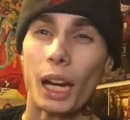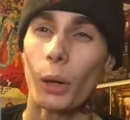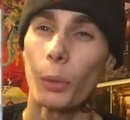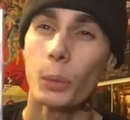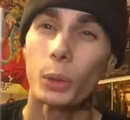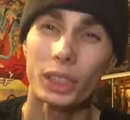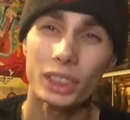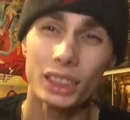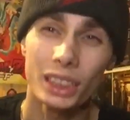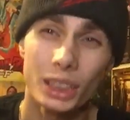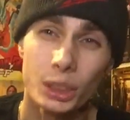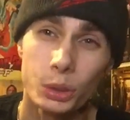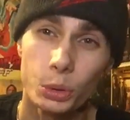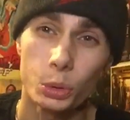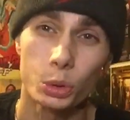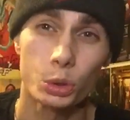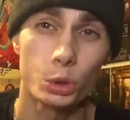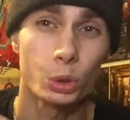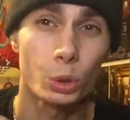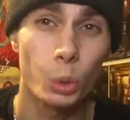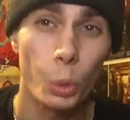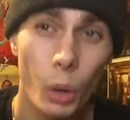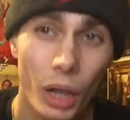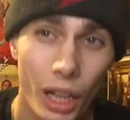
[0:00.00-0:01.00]
I wish this
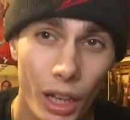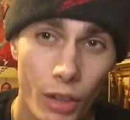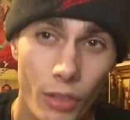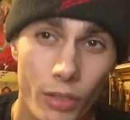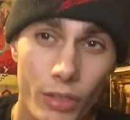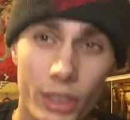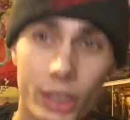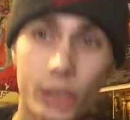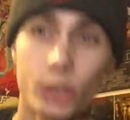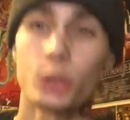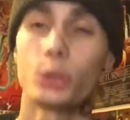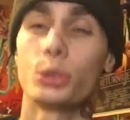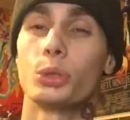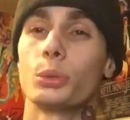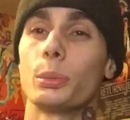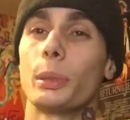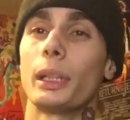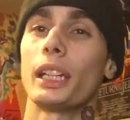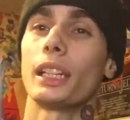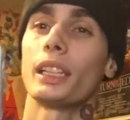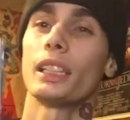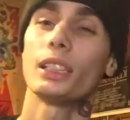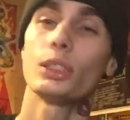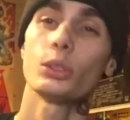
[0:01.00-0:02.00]
was 12 issues, man.